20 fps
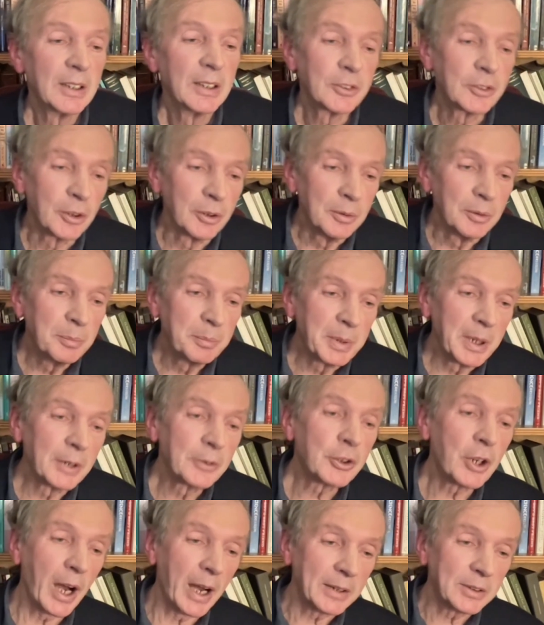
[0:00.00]
to be
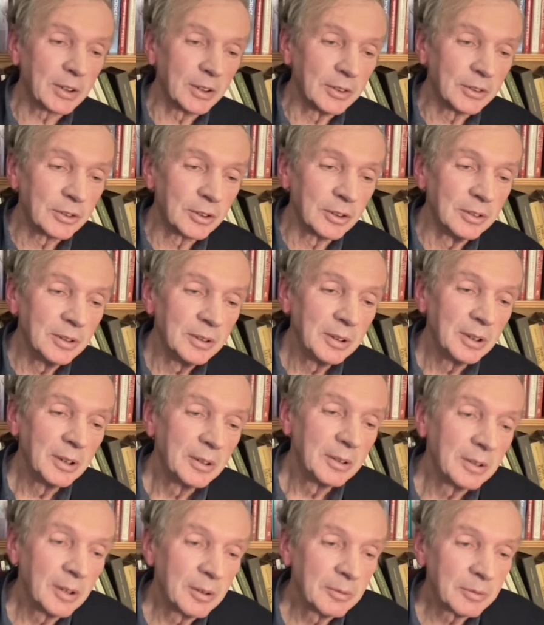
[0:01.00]
attracted to,
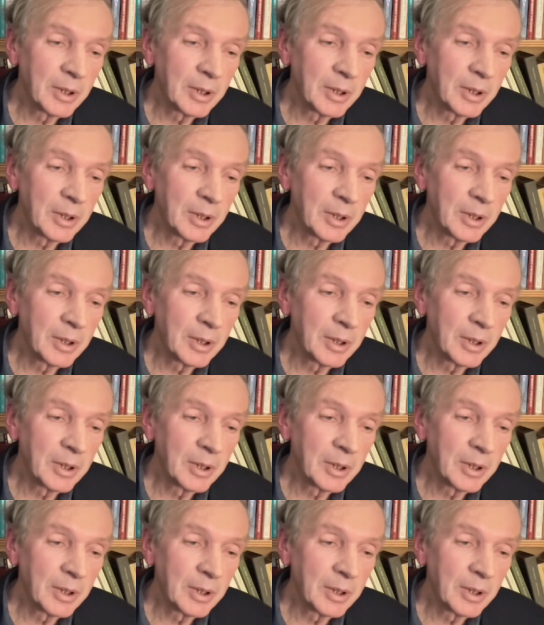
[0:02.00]
uh,